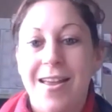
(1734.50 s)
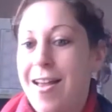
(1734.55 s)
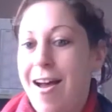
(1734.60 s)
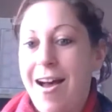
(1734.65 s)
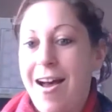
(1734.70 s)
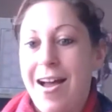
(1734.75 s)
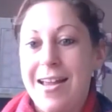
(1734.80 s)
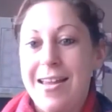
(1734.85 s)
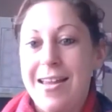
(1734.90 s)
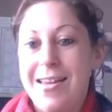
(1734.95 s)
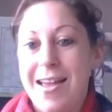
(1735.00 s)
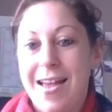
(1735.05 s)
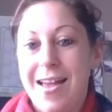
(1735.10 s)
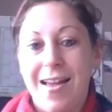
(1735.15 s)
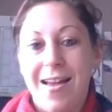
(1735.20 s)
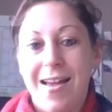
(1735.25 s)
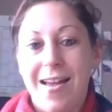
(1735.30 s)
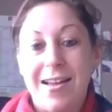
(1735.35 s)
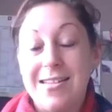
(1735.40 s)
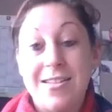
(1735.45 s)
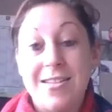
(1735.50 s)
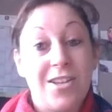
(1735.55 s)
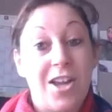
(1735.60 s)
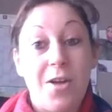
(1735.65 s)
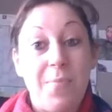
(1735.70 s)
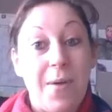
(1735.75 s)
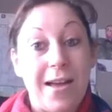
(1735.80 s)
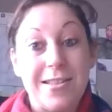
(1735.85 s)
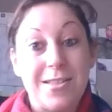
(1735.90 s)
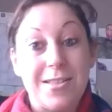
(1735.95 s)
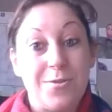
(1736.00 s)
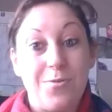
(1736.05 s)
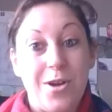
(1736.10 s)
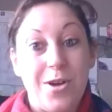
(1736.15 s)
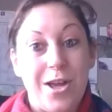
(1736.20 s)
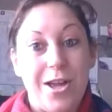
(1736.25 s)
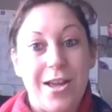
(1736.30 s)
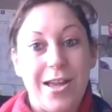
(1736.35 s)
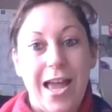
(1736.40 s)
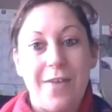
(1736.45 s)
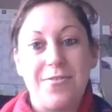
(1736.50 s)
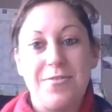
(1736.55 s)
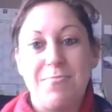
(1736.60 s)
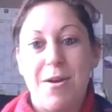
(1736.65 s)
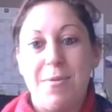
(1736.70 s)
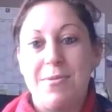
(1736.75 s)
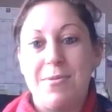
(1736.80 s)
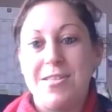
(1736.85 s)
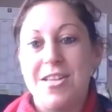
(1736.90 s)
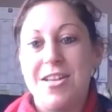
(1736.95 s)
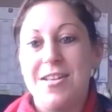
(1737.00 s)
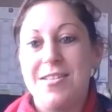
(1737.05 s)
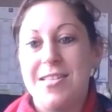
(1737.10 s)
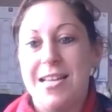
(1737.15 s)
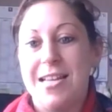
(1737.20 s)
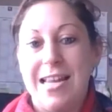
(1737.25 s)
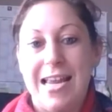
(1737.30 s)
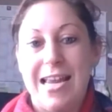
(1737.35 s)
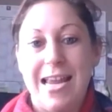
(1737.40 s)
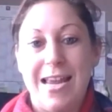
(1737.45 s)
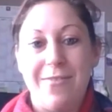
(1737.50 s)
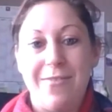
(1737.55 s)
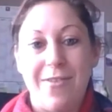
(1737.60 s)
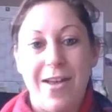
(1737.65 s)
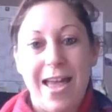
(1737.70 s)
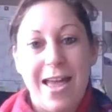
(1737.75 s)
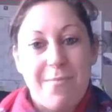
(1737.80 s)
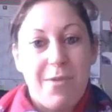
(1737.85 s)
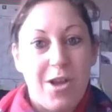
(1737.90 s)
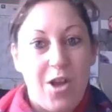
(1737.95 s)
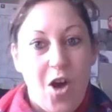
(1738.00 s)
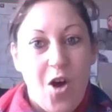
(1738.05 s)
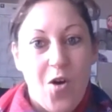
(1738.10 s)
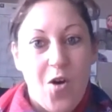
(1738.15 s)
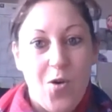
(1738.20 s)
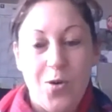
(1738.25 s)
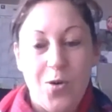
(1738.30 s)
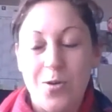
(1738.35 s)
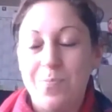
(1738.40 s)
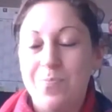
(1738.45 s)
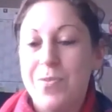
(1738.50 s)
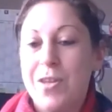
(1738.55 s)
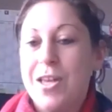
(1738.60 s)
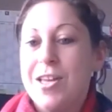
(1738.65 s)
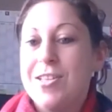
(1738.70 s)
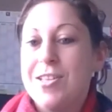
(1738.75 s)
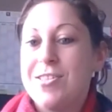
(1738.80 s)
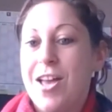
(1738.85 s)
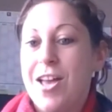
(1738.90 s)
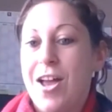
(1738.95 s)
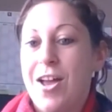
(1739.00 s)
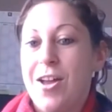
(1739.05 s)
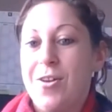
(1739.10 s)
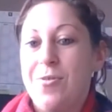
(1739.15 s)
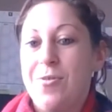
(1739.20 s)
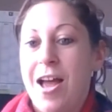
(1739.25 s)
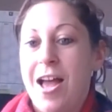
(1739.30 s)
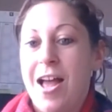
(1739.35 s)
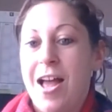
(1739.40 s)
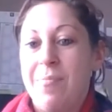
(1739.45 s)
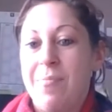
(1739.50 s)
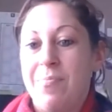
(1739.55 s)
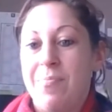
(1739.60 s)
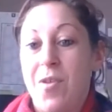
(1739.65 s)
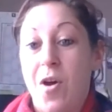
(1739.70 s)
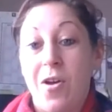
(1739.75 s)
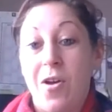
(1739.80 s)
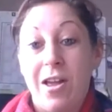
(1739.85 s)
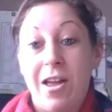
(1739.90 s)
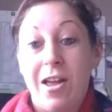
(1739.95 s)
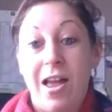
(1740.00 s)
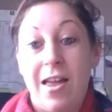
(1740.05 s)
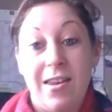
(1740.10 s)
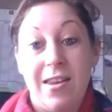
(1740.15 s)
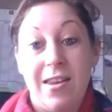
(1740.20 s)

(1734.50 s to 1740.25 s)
I didn't go back to work after my maternity leave. I hit my goal. So, and then